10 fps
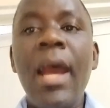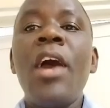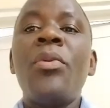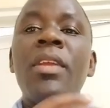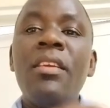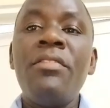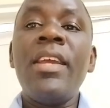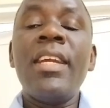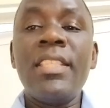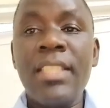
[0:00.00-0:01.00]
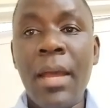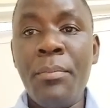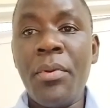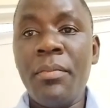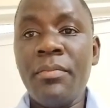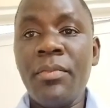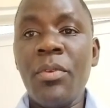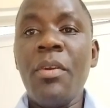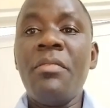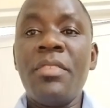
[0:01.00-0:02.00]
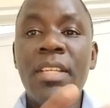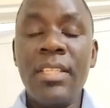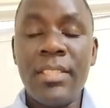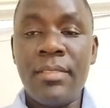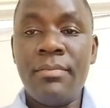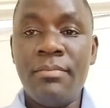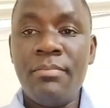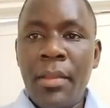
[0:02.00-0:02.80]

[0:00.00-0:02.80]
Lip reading: I will give example of this.